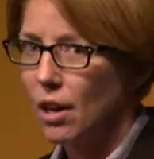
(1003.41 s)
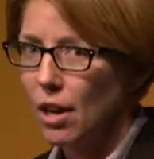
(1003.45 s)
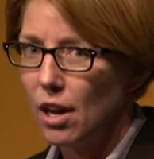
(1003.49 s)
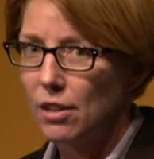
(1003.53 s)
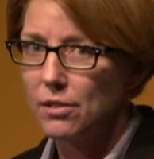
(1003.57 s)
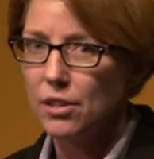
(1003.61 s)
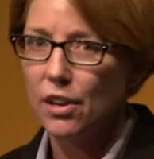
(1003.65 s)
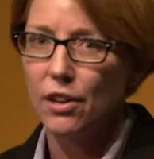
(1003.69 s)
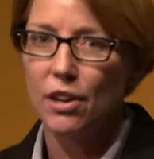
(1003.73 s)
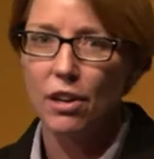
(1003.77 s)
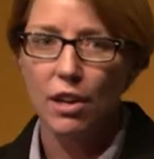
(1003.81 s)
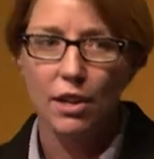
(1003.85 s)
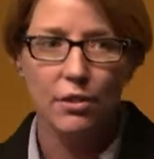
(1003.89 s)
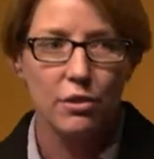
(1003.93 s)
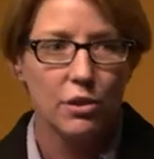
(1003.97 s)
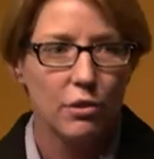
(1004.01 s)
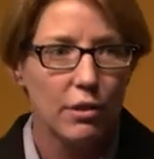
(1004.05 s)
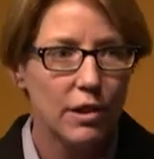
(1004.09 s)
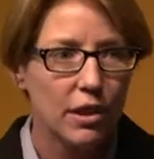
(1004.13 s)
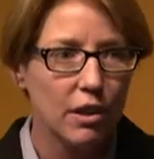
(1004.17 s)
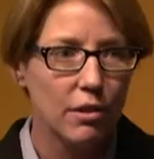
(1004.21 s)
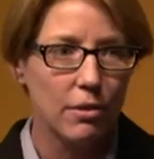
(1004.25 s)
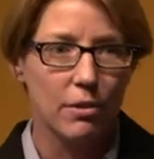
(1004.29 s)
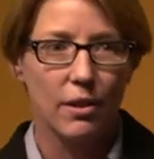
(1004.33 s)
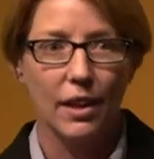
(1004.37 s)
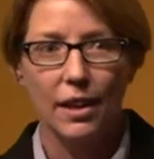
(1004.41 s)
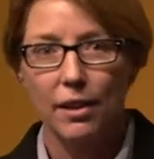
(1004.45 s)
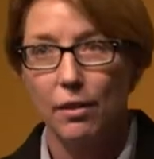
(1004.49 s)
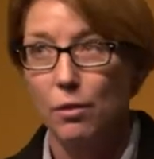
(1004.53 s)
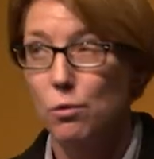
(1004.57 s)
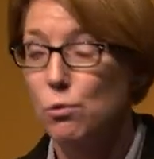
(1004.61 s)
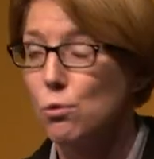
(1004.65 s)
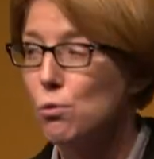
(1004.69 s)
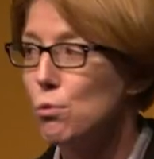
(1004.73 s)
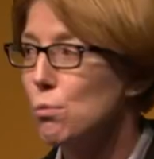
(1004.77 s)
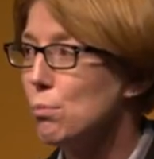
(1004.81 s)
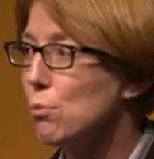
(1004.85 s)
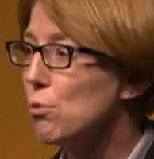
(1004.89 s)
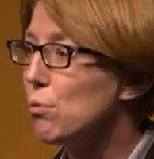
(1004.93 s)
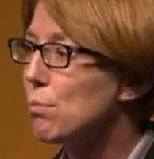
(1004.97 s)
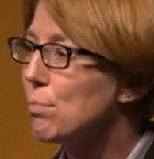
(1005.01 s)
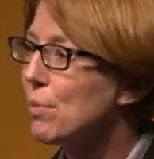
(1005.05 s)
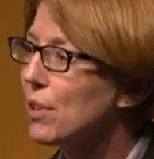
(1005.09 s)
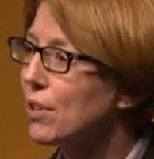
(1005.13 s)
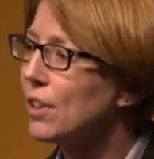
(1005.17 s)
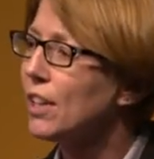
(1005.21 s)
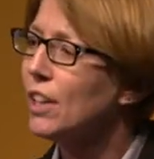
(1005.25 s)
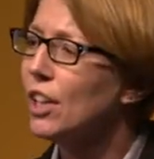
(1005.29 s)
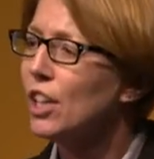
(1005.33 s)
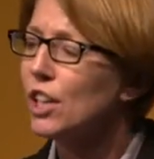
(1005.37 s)
I don't like doing the thing normal,
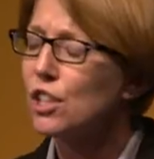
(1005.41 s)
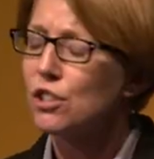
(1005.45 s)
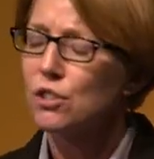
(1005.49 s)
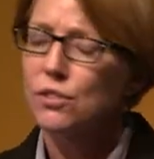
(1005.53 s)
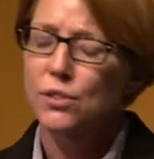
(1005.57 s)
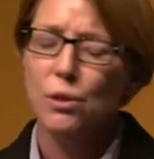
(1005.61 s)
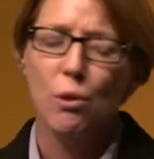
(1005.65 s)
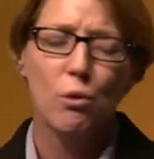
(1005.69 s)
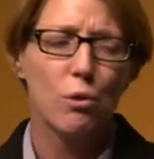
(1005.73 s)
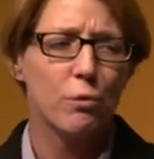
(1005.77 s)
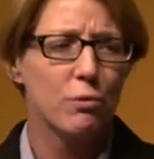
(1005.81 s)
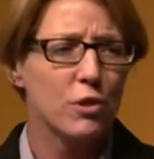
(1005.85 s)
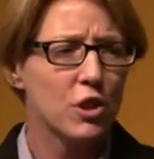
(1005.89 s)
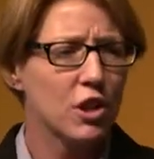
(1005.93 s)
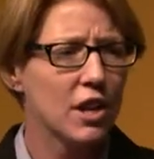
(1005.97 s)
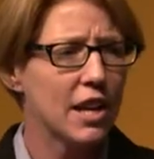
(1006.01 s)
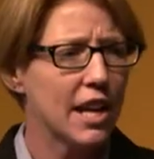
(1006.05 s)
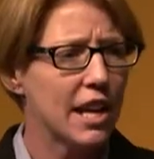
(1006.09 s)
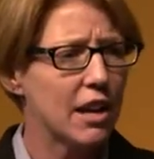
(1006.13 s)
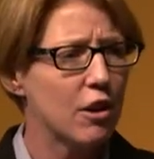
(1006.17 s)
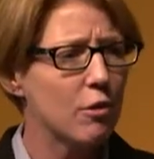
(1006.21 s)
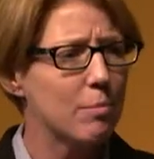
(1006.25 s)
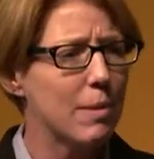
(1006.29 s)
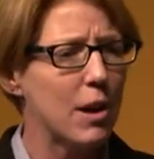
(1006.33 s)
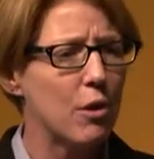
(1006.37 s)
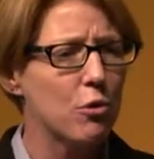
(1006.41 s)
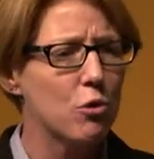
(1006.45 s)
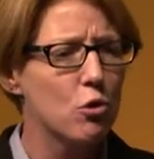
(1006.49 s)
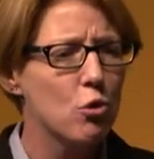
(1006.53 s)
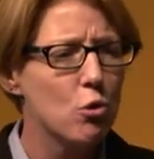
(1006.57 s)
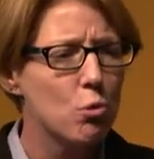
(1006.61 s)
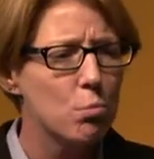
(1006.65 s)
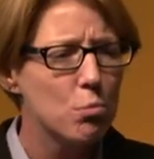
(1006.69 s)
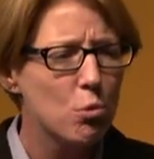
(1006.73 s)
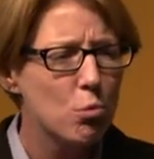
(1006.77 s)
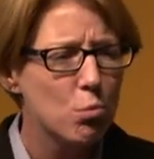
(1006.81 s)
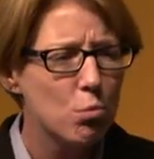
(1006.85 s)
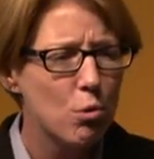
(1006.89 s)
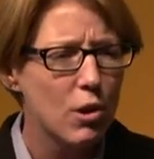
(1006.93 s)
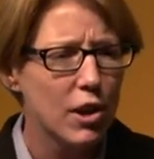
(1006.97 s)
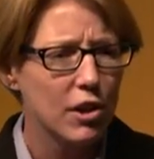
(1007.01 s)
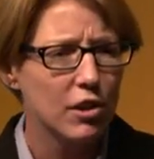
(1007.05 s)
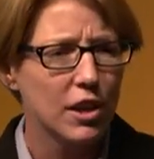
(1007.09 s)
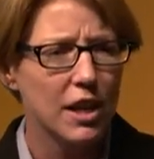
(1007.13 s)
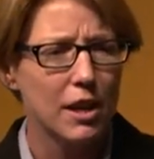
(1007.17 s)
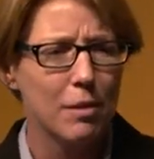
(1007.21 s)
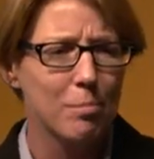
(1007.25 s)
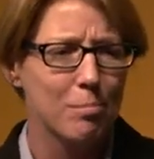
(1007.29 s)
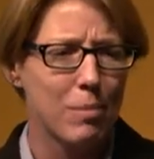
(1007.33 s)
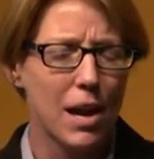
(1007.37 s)
but so often you hear about normal
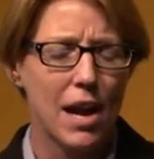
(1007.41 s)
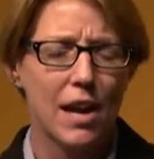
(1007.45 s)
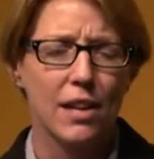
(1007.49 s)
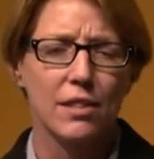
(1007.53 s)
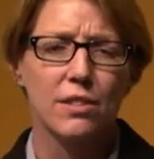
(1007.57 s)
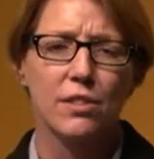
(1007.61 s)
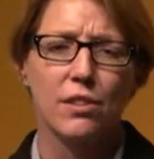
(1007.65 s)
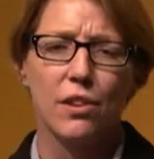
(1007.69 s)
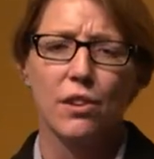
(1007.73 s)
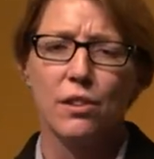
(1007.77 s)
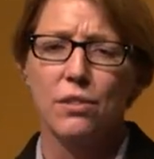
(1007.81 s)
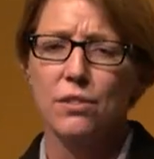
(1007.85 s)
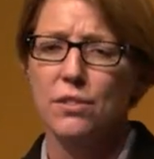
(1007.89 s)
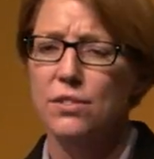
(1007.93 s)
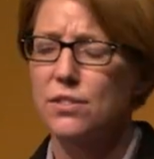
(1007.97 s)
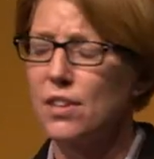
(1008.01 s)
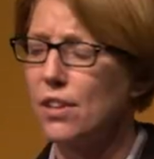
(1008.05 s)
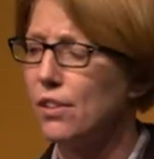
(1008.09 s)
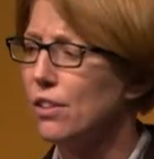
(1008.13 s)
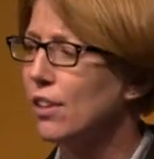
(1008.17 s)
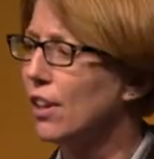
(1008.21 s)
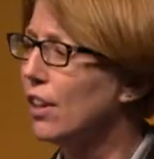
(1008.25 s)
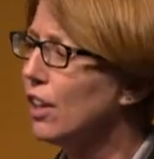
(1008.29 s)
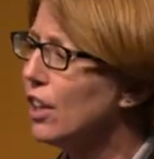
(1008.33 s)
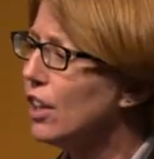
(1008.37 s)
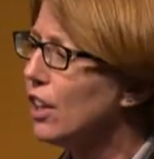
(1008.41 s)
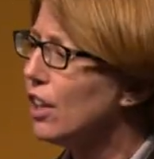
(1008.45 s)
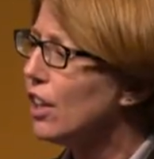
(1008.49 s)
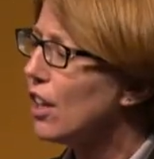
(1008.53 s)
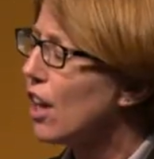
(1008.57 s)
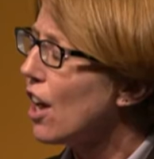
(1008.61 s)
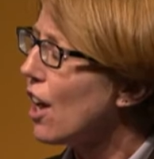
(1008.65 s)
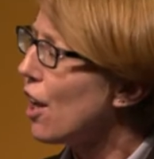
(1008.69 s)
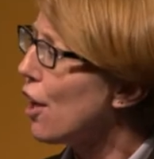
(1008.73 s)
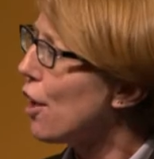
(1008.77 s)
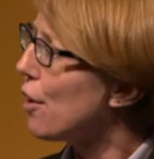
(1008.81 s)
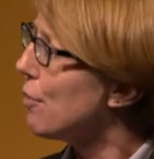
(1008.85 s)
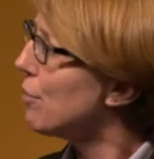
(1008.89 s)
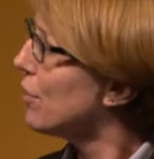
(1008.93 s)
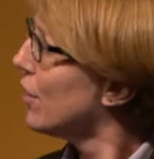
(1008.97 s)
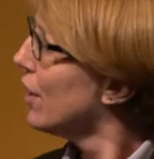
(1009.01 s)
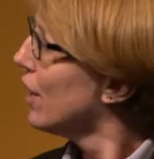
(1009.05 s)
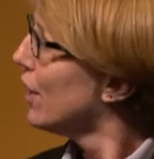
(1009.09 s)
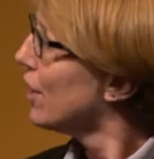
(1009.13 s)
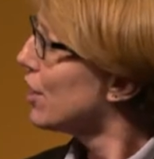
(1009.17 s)
working patterns and um,